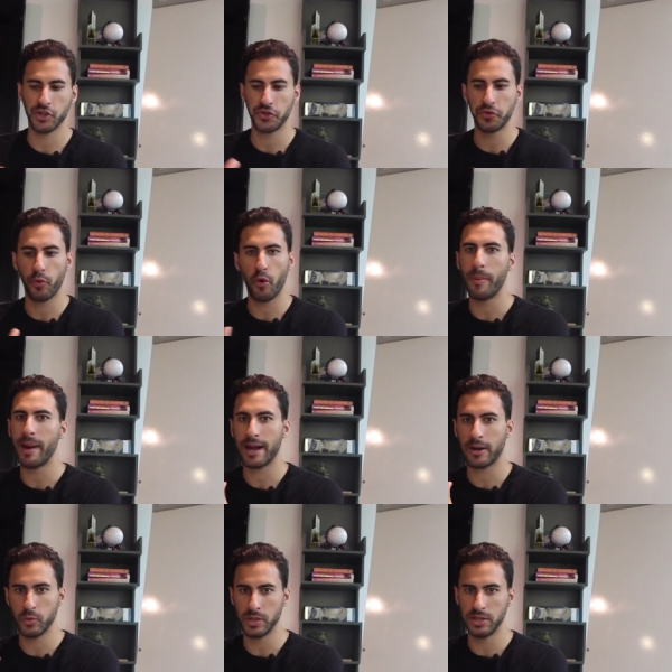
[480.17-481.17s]
just grow by
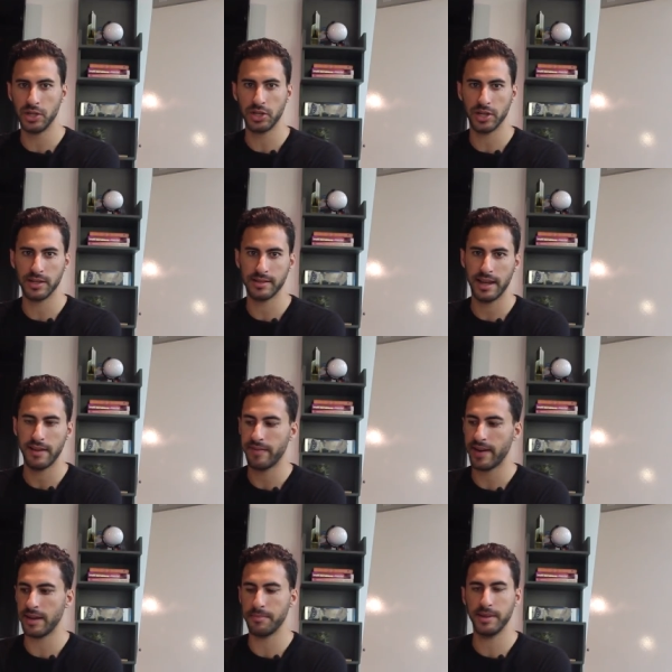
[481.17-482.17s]
acquisitions and
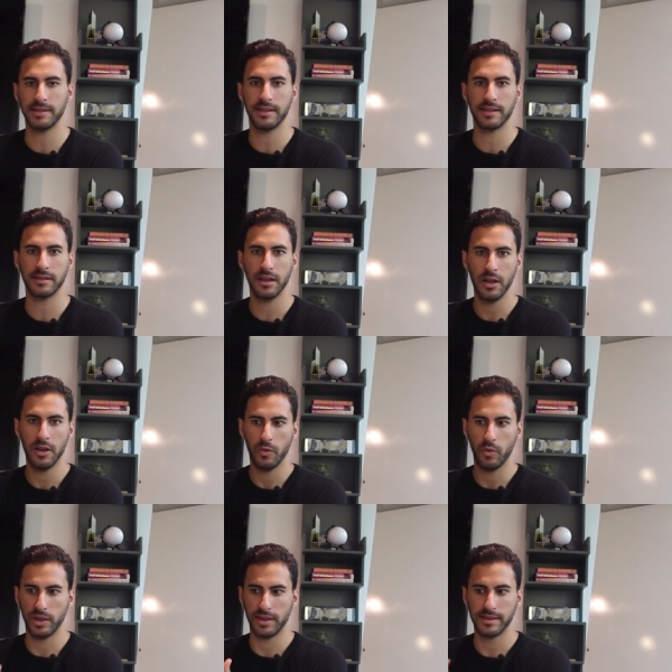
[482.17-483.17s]
find a business
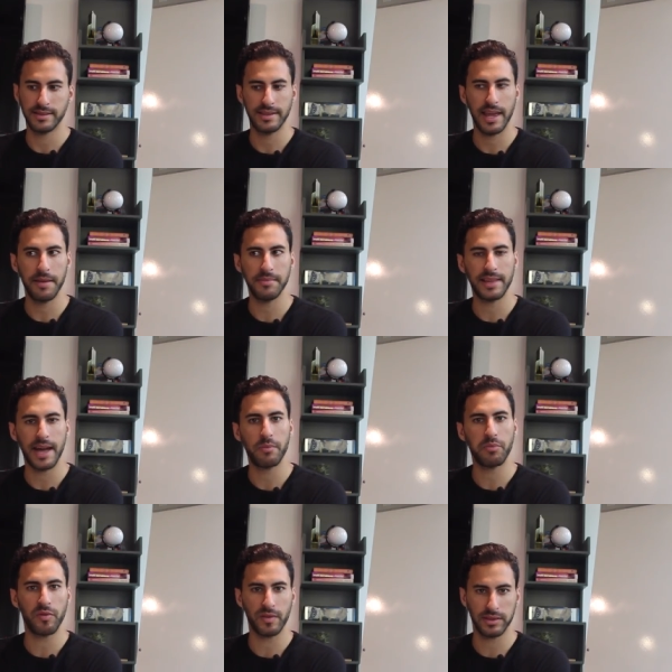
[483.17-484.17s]
with the same
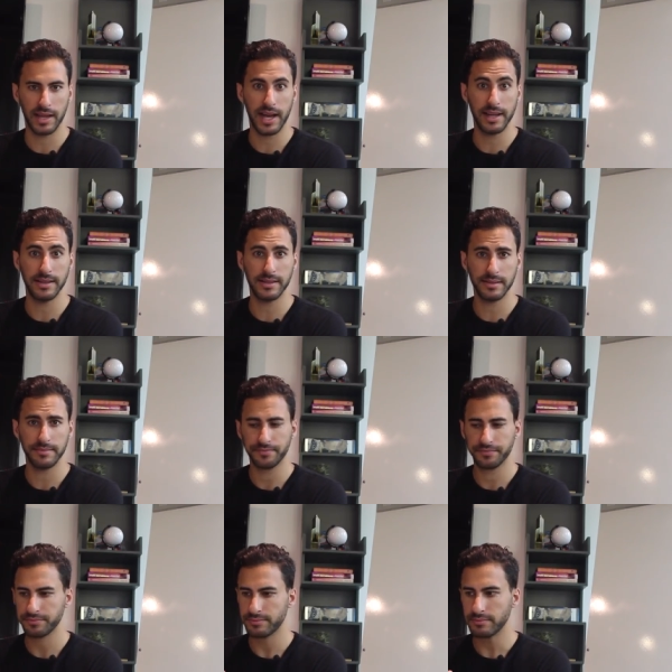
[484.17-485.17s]
type of clients
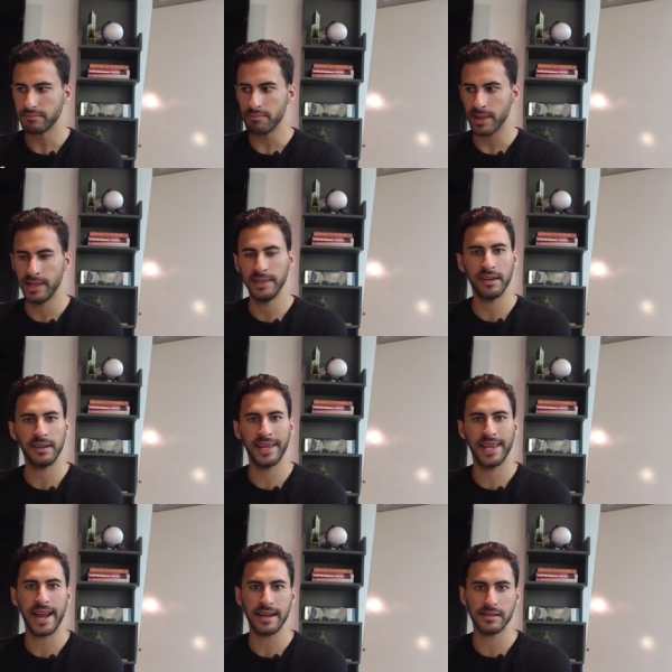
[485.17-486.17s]
and literally
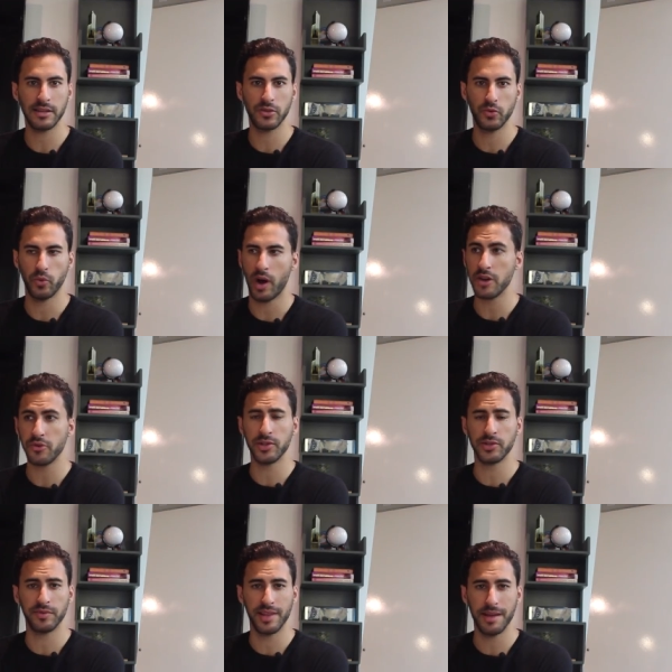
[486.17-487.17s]
get access to
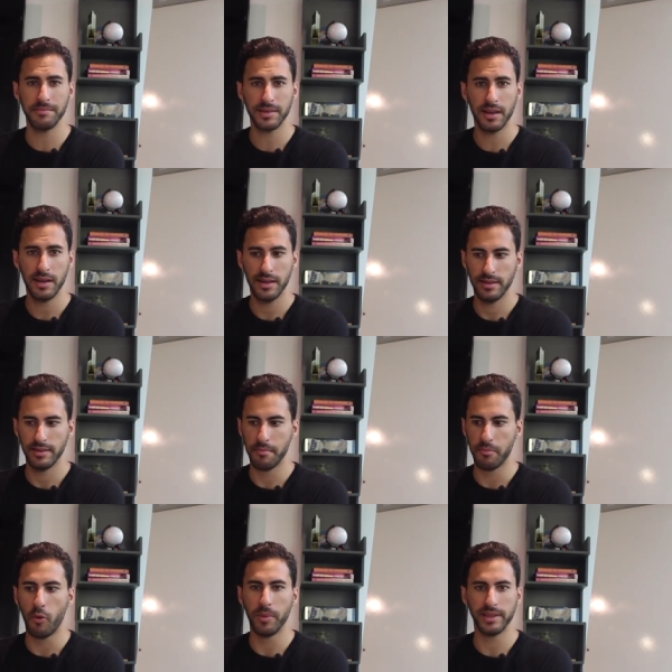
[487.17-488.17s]
hundreds of them the
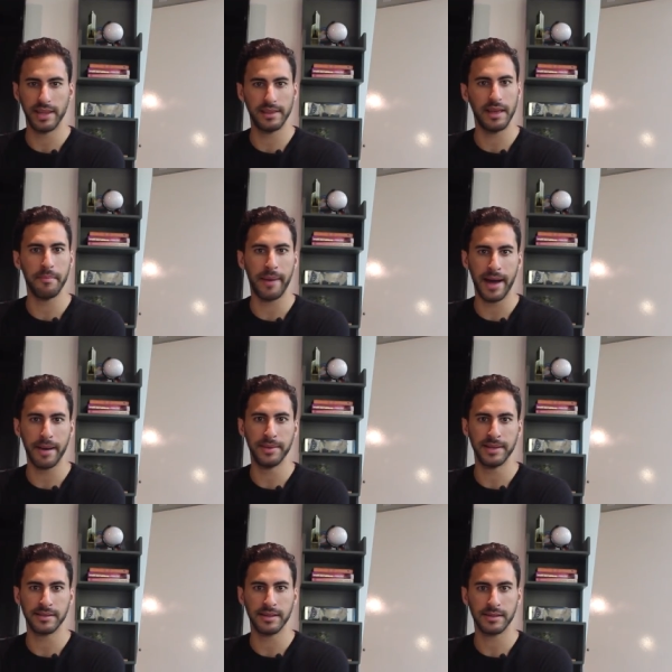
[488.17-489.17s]
moment that they buy a
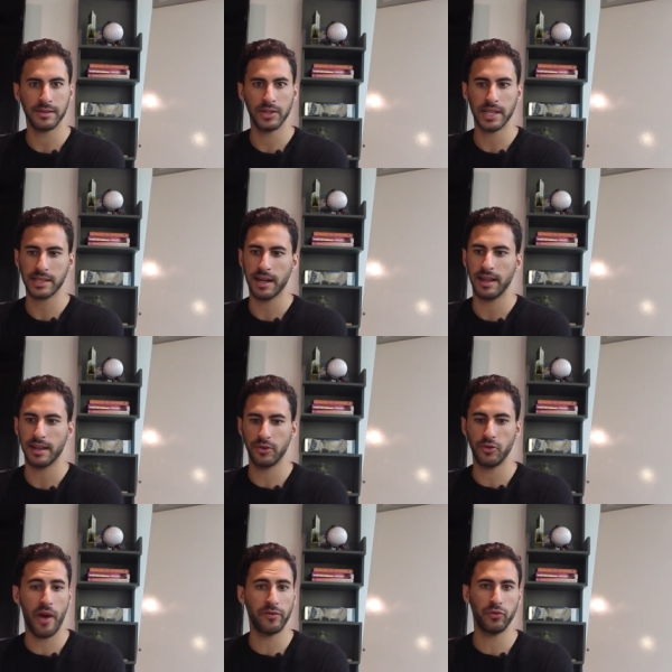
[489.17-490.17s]
business. So that's kind of
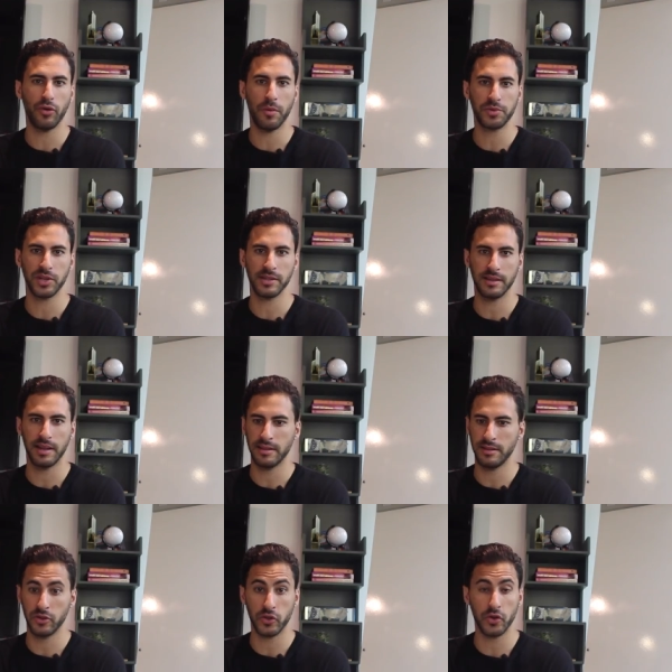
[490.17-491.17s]
like you have two options.
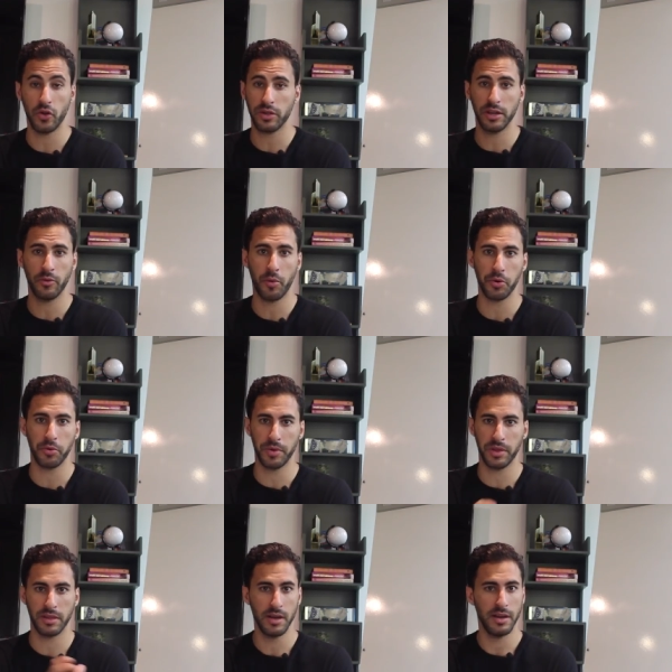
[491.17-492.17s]
There's nothing wrong
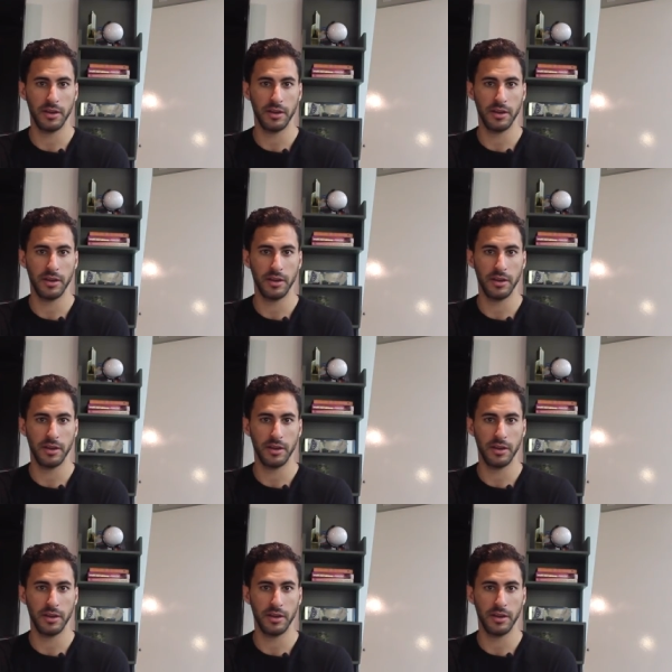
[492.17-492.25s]
with